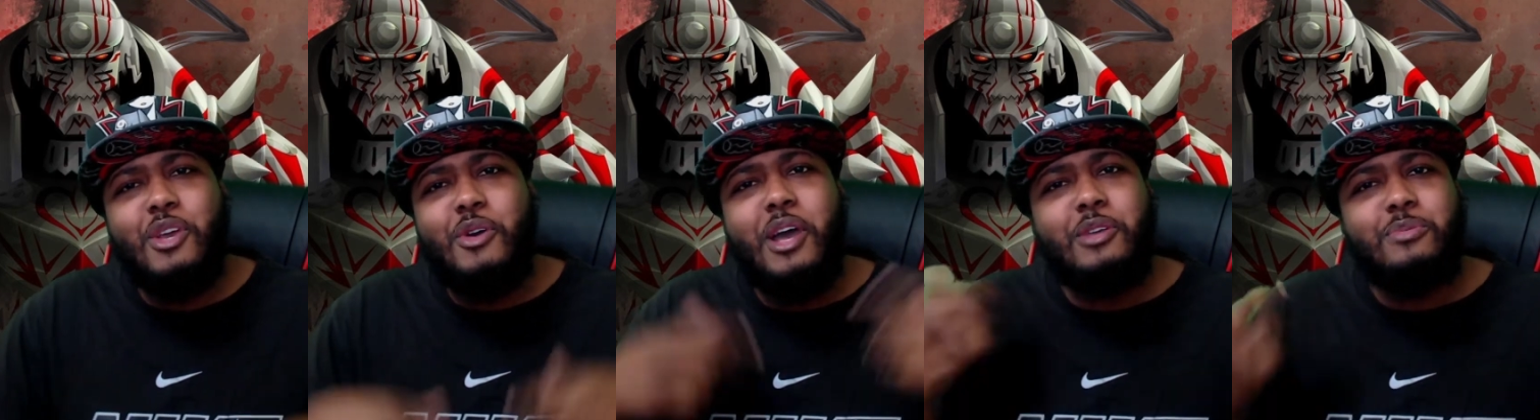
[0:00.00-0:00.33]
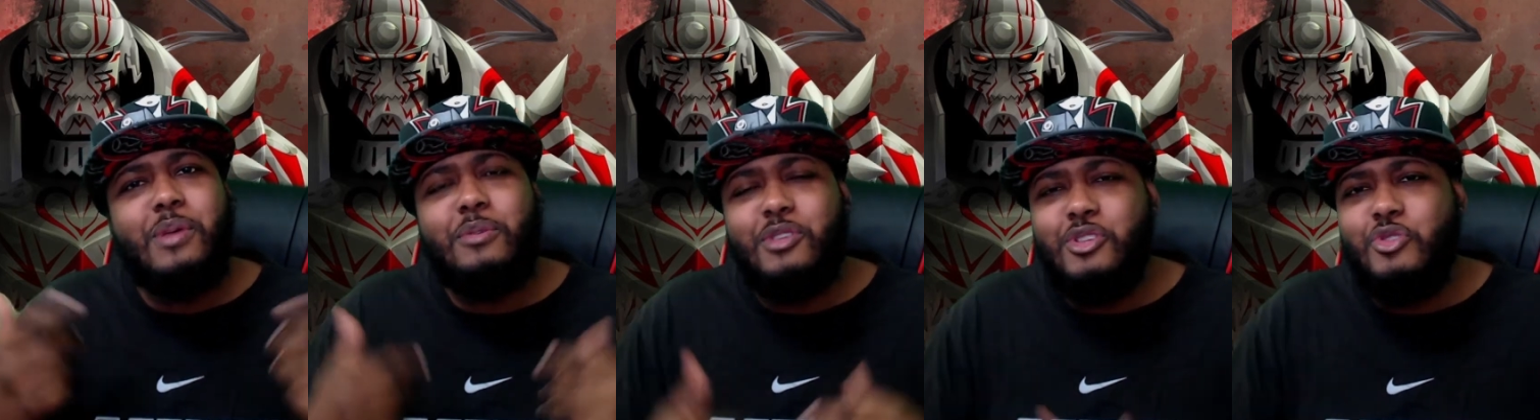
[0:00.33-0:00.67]
It helps me
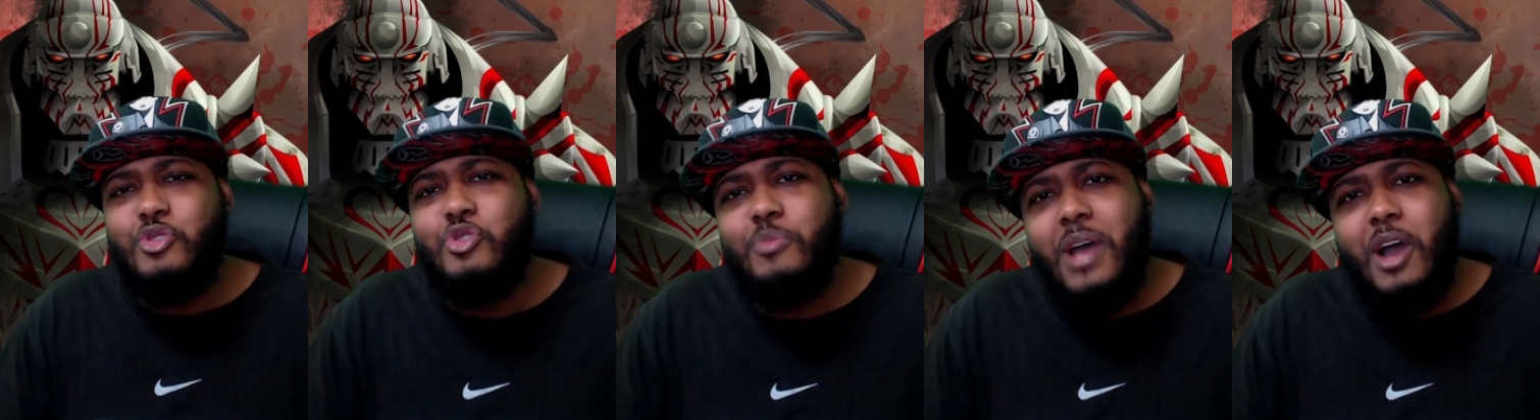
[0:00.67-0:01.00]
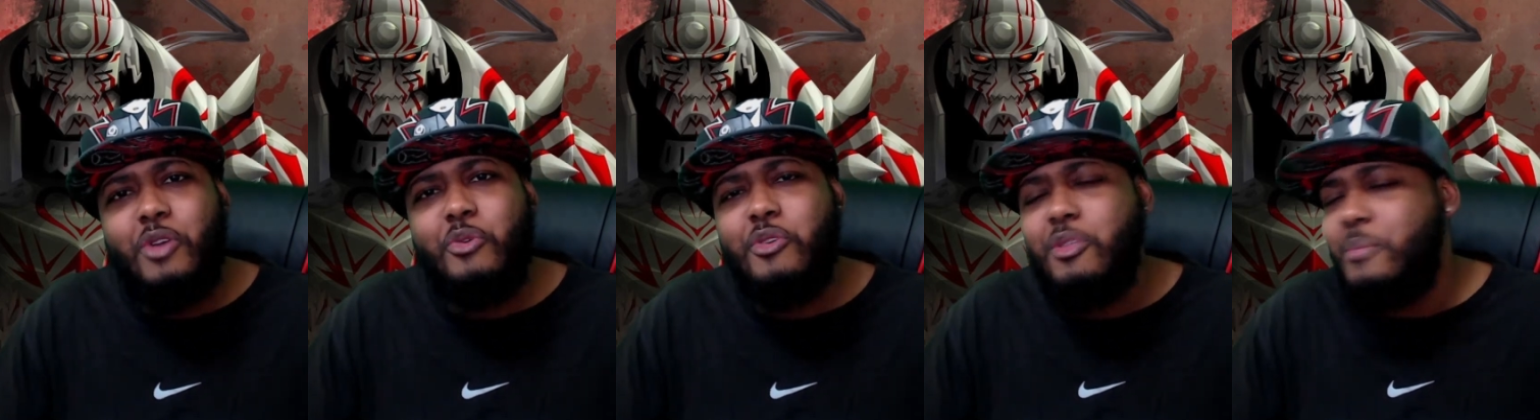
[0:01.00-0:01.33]
out the YouTube
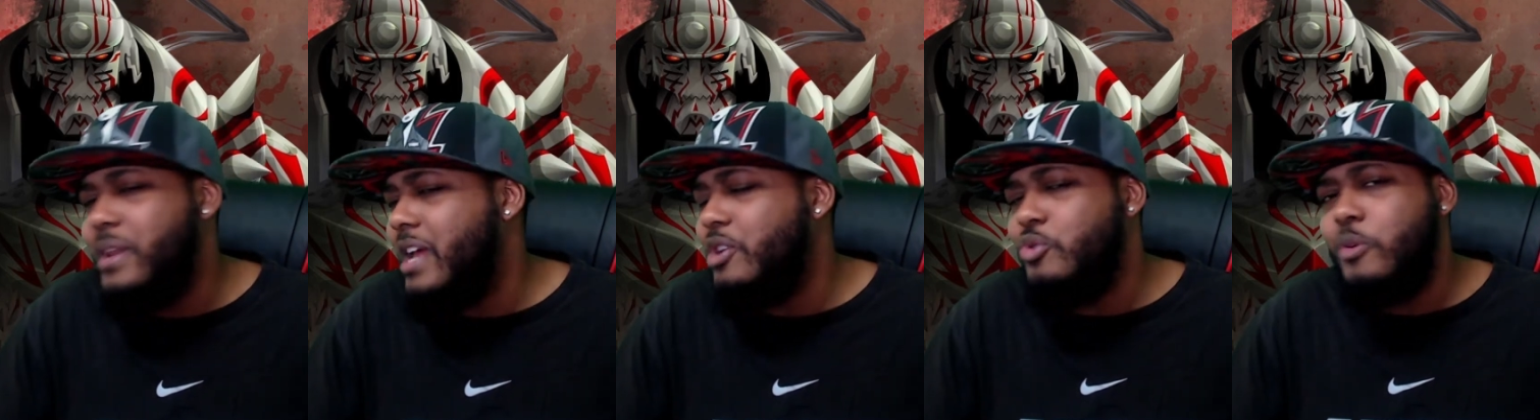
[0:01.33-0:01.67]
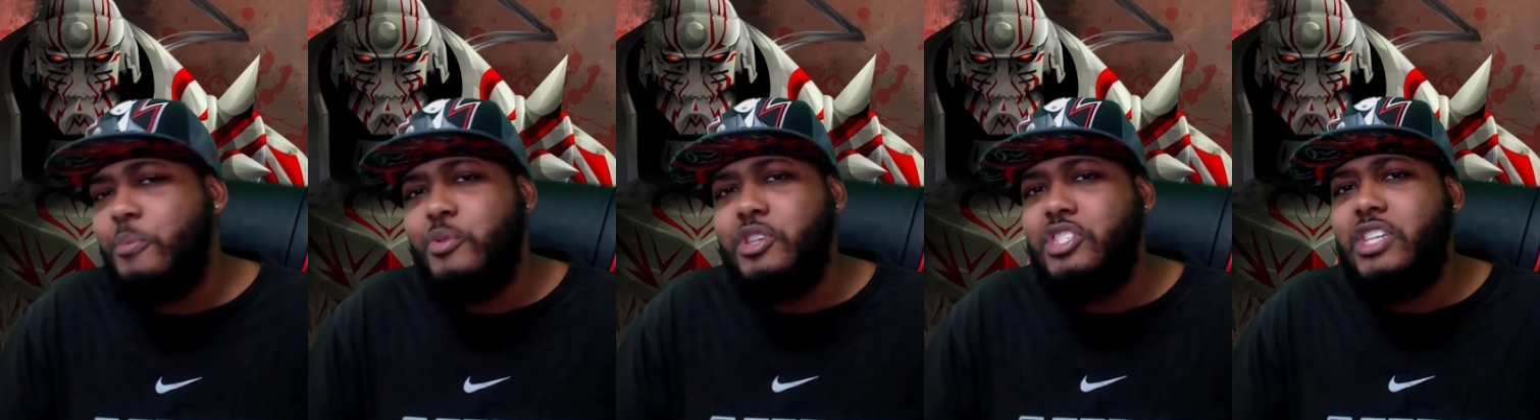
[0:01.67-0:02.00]
algorithm, and I do
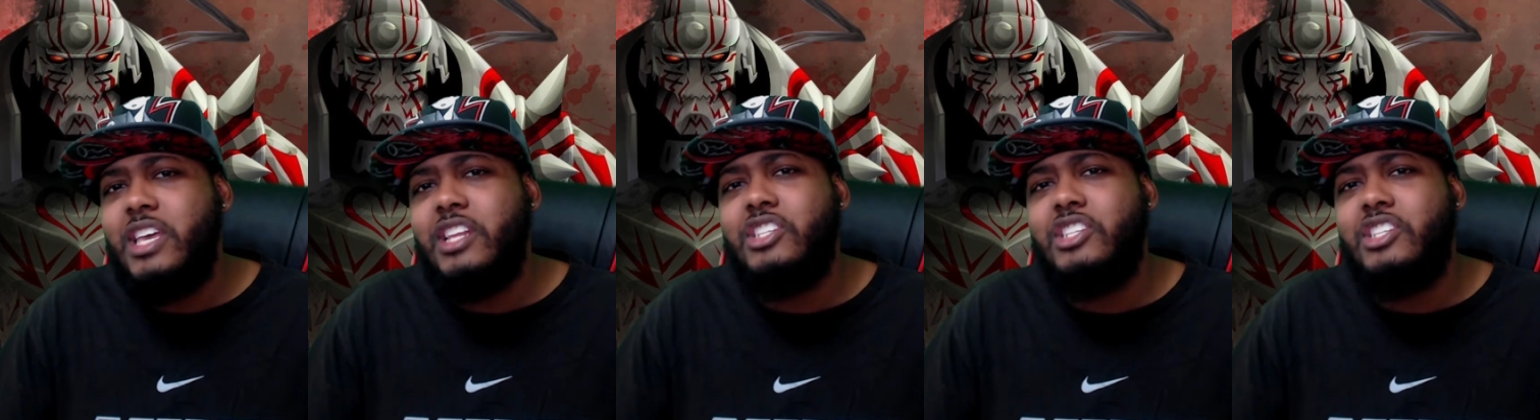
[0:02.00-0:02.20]
appreciate it.